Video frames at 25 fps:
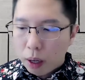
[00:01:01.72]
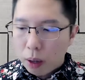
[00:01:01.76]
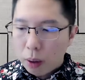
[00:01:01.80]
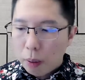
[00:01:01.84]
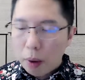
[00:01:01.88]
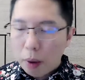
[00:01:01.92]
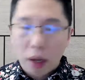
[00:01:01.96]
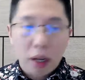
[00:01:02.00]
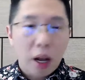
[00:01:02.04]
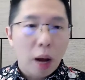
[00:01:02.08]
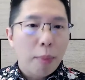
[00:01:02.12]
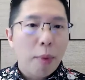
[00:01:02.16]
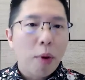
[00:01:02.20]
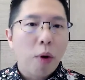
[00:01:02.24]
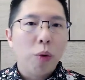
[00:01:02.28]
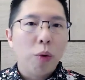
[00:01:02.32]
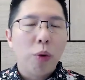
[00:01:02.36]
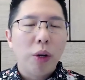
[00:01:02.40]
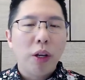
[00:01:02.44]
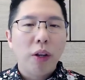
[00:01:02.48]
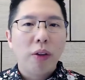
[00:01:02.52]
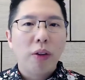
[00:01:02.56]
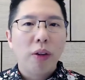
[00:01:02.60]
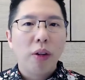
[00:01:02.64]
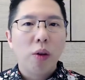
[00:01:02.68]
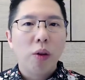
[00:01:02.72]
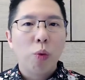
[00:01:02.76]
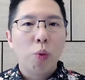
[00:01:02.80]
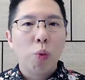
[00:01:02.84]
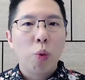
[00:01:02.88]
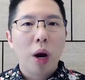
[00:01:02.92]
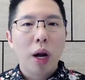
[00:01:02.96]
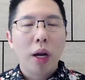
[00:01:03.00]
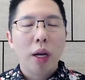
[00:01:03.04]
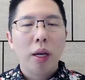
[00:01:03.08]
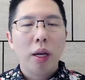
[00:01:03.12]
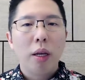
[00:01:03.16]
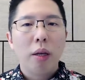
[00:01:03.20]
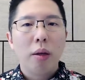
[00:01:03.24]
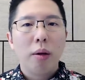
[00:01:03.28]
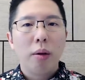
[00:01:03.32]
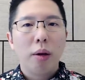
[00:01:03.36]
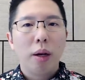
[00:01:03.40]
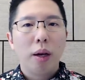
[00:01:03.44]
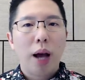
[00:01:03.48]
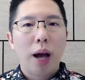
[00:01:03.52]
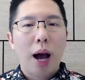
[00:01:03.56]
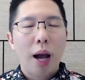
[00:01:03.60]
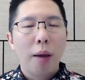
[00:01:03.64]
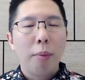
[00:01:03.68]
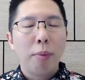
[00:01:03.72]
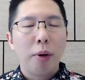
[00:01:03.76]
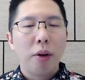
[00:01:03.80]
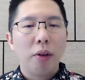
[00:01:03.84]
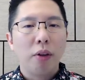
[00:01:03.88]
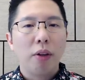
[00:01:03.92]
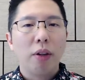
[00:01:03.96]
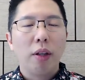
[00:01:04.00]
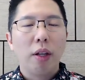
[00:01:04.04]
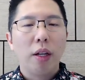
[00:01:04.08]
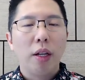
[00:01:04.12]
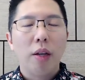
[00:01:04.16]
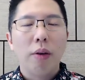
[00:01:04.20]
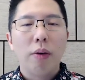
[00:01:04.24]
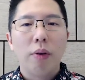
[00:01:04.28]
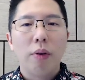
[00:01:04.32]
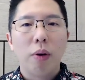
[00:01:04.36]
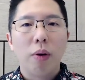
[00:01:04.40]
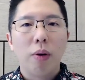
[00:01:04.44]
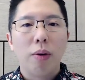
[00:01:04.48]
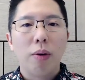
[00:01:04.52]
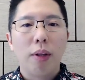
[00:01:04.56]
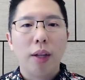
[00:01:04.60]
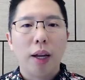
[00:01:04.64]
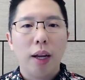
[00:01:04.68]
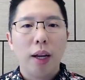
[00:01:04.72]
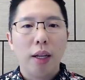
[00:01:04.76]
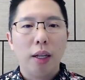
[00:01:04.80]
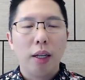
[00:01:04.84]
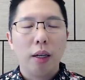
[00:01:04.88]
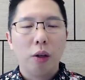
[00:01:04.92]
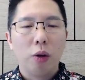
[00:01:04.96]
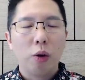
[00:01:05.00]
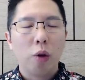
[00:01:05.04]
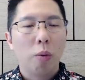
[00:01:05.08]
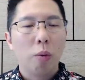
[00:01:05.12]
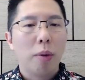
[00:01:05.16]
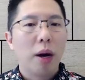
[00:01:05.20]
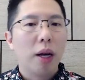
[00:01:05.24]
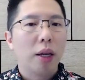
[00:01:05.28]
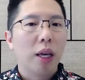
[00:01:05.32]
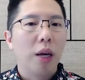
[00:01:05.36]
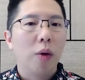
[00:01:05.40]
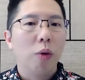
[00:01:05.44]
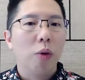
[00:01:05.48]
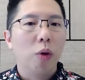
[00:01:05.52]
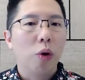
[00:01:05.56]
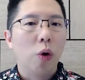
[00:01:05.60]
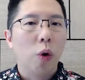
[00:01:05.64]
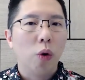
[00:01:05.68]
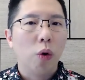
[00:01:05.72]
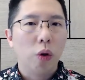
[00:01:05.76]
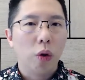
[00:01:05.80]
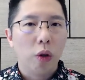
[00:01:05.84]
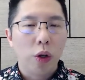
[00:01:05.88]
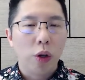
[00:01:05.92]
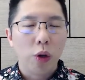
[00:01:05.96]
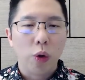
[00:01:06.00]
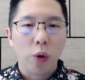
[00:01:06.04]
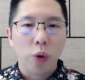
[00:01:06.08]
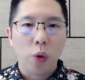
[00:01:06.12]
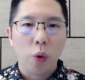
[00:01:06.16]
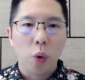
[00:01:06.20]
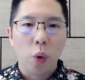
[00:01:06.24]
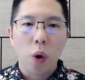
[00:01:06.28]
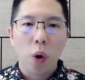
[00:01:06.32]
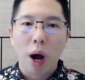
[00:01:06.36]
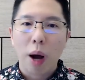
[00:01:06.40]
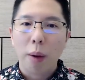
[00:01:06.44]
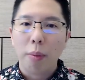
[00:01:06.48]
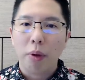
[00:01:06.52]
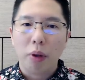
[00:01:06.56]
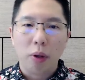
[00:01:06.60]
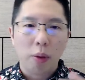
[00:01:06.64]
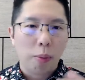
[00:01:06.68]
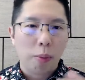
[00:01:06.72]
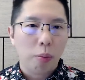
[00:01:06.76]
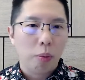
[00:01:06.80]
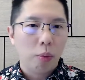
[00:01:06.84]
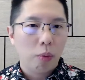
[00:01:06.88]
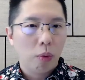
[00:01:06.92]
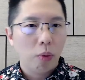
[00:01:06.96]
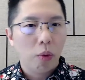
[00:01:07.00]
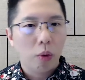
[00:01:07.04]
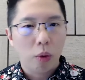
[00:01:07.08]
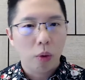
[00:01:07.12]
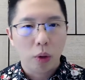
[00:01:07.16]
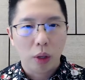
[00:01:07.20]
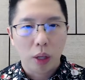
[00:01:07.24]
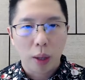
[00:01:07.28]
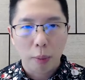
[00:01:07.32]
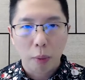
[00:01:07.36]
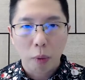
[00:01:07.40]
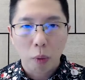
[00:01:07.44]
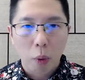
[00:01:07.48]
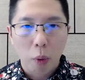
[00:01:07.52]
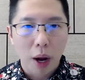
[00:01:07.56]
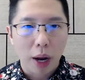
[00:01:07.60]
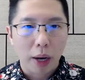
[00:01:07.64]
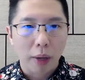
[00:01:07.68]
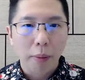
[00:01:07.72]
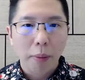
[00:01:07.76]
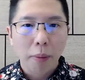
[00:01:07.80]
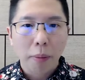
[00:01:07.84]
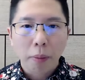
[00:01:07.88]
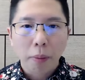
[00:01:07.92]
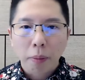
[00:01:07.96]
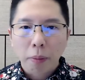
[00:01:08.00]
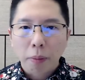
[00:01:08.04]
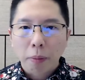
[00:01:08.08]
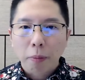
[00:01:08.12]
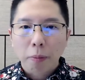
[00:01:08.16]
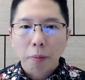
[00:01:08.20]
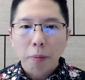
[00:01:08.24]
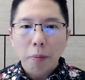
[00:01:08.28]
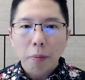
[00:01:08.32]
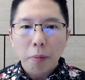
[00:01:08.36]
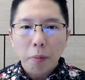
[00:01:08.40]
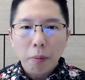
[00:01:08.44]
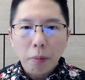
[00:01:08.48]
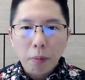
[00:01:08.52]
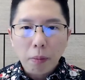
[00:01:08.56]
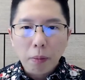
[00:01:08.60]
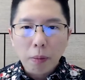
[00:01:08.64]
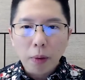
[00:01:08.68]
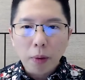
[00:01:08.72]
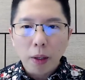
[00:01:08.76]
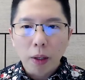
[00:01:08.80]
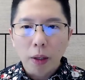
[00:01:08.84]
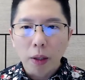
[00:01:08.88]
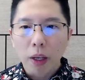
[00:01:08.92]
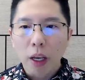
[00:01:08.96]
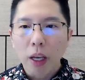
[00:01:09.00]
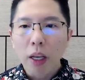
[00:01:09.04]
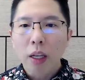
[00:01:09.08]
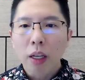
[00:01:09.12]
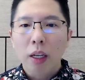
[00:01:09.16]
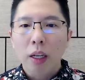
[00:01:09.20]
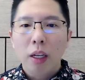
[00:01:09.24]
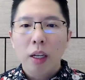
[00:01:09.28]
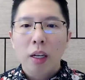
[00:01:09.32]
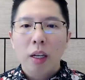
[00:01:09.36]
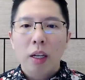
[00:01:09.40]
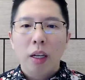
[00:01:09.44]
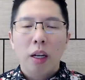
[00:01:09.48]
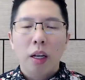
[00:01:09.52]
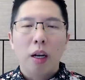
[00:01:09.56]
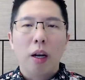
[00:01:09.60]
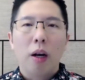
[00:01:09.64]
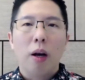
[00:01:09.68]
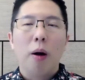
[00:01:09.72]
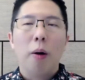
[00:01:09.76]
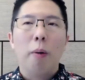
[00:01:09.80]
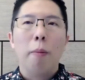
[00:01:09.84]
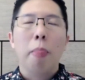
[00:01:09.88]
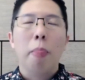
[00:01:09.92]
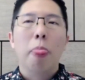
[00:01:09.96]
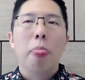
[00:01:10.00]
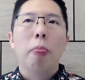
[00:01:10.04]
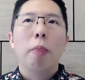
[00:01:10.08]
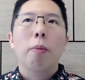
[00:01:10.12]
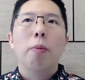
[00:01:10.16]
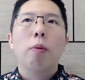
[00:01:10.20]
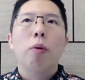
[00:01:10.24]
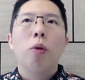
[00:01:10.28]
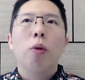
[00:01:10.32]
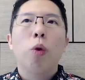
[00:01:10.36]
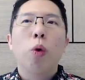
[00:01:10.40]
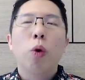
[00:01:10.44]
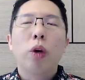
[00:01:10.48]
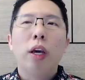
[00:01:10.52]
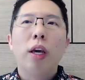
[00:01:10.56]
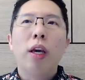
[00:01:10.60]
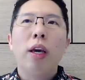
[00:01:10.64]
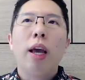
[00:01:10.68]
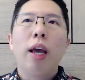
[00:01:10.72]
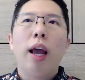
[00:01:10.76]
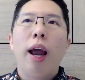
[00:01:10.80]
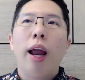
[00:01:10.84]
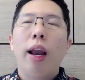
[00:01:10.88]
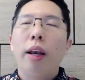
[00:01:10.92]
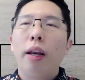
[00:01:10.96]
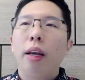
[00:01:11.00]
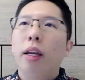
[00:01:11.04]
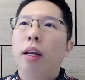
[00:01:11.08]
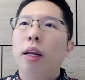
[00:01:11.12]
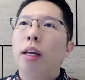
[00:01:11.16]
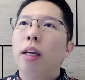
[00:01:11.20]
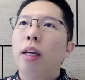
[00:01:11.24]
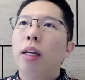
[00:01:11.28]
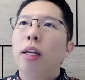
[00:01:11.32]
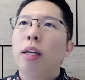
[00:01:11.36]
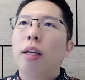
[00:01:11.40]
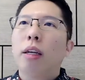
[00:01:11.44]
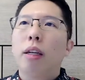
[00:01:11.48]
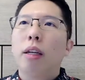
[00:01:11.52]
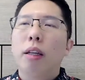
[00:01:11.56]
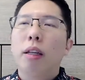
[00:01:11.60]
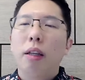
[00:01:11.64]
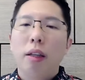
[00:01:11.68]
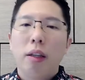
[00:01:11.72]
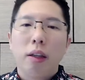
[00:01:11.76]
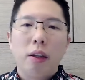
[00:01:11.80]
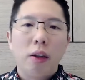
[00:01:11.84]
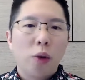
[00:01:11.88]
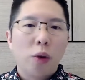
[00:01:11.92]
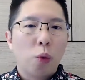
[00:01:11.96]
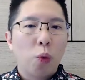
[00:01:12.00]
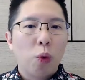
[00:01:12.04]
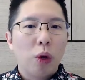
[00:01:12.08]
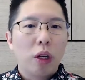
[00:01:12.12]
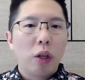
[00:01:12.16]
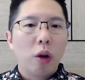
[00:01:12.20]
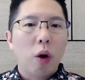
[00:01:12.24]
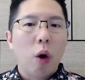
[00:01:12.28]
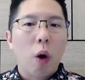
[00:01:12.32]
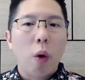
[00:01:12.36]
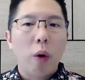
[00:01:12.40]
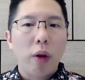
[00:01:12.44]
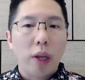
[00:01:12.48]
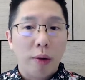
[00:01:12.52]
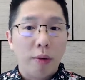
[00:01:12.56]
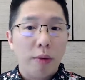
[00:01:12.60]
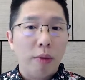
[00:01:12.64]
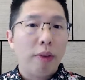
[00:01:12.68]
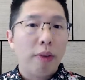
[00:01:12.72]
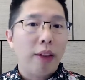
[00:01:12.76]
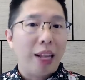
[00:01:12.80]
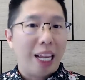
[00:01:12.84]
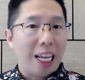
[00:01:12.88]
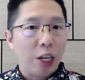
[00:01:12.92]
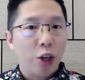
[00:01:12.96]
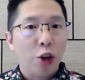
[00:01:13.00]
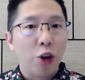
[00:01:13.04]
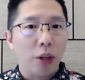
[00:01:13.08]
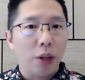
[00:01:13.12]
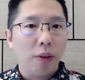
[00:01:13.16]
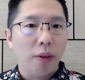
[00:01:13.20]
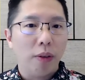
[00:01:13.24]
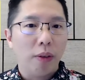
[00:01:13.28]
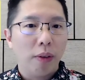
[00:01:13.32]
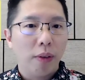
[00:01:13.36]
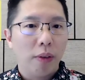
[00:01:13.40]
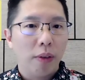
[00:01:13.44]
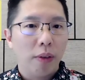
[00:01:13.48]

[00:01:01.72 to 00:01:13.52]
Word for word: Uh, a couple of reasons why I personally feel that the stock market will continue to go up is number one, okay, uh, looking at this word called inflation,